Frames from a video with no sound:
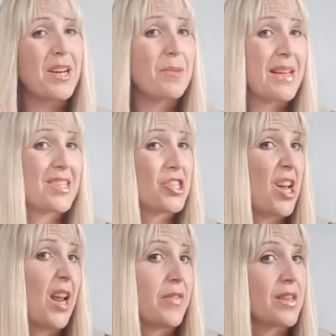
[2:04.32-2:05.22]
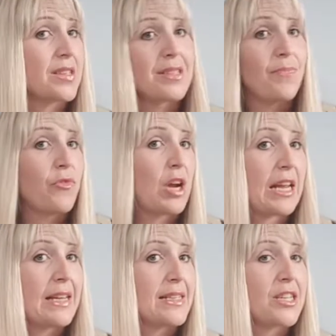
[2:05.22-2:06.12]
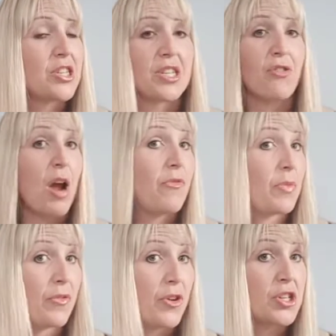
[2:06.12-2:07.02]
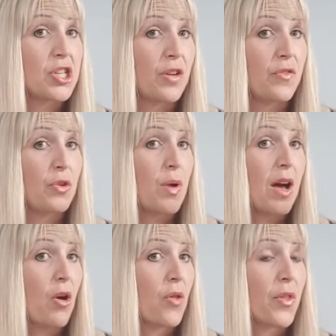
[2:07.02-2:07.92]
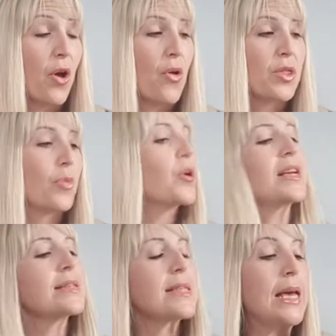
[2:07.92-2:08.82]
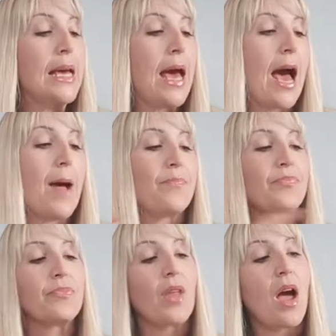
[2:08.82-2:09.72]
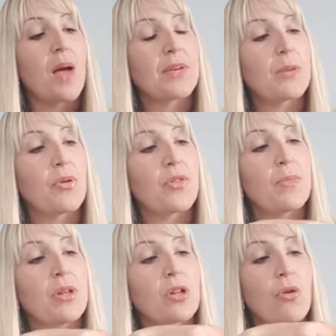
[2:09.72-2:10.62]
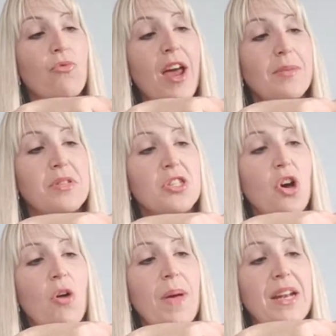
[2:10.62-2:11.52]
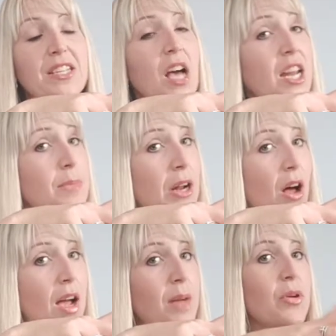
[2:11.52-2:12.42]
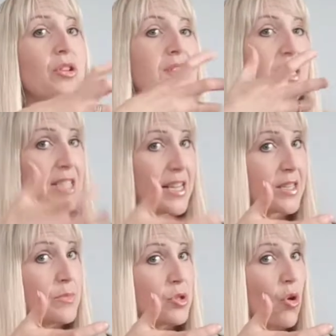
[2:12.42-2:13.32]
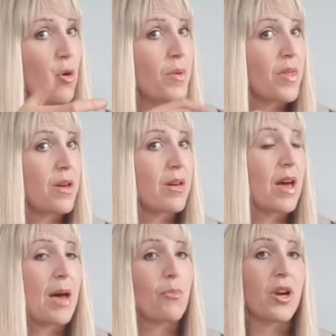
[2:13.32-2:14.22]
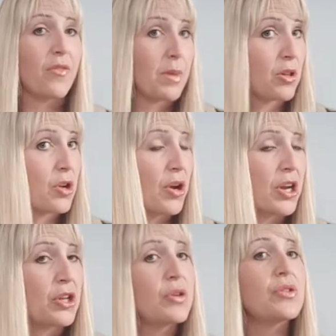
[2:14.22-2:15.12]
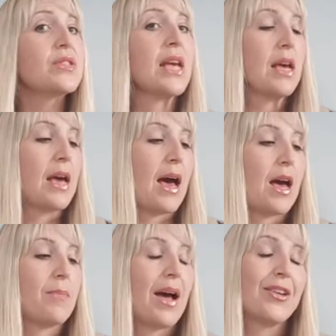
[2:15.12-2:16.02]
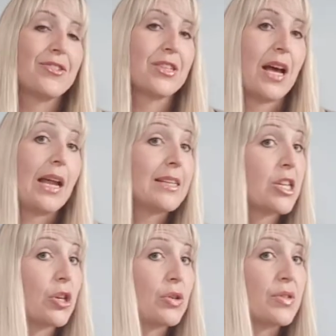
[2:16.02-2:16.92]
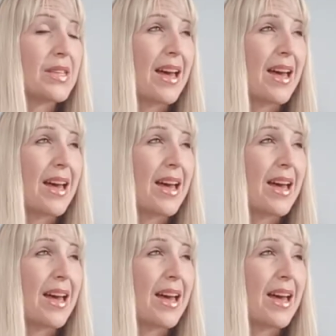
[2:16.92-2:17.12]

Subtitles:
in a mason jar like this, really easy, just to grab from the fridge if you are on the go in the mornings. I'm going to put the milk right up to the top and a tiny bit higher because it does absorb the whatever milk you're going to use. I like to use